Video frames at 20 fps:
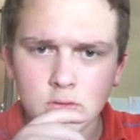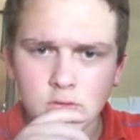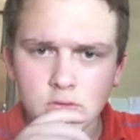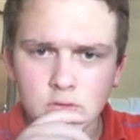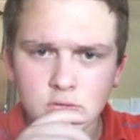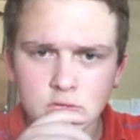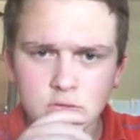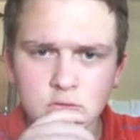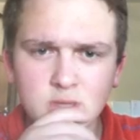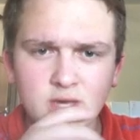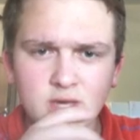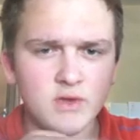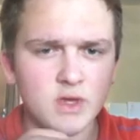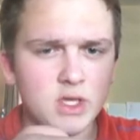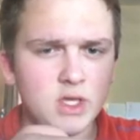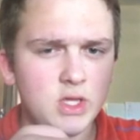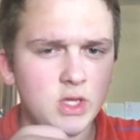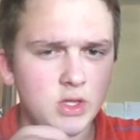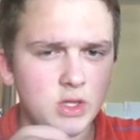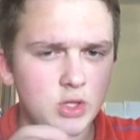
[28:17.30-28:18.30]

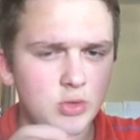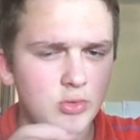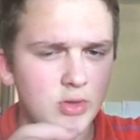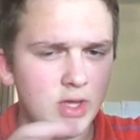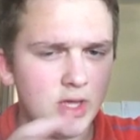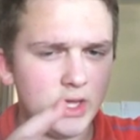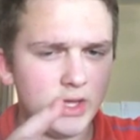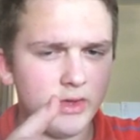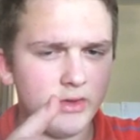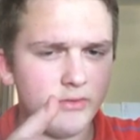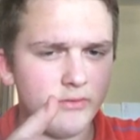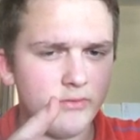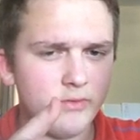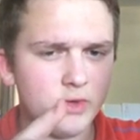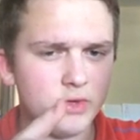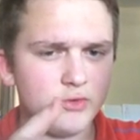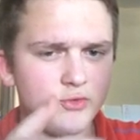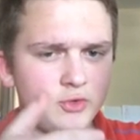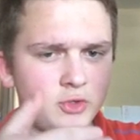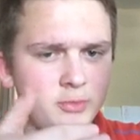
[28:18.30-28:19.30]
You have a
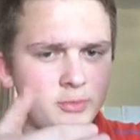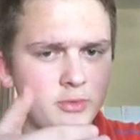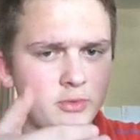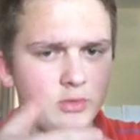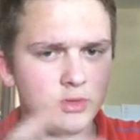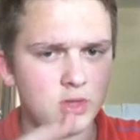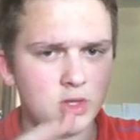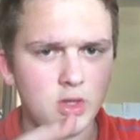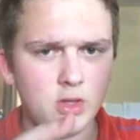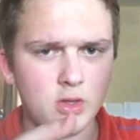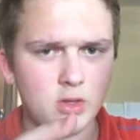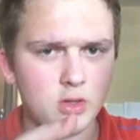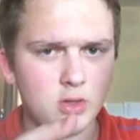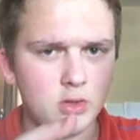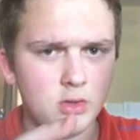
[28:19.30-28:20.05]
trooper's gun,